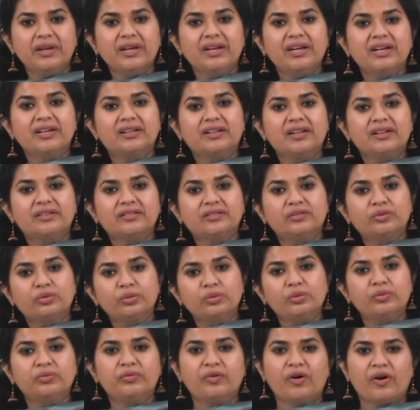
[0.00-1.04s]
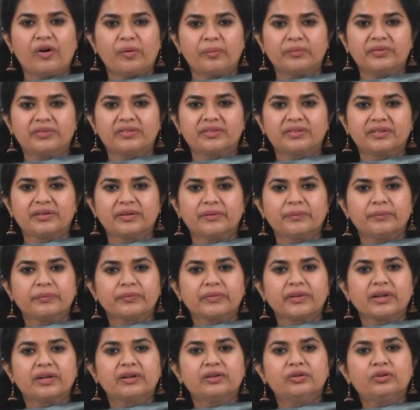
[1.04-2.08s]
It has two forms,
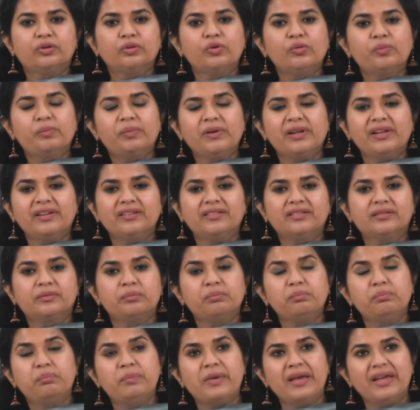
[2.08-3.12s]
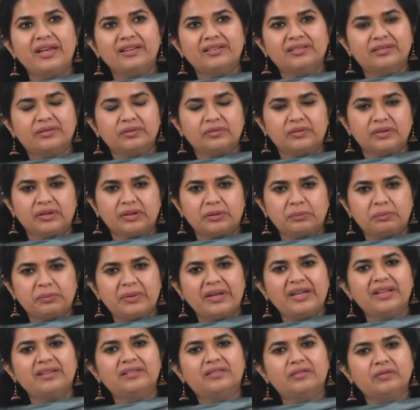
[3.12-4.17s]
2 plus base verb.
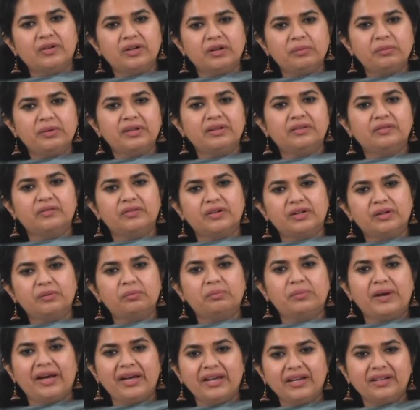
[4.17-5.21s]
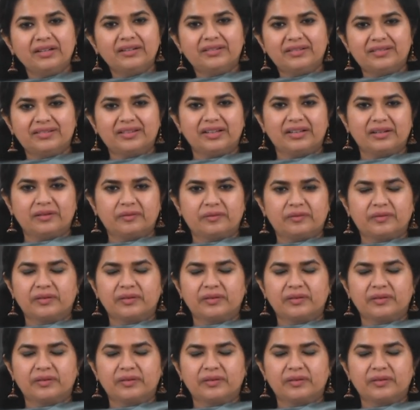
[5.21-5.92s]
Base verb is verb by itself.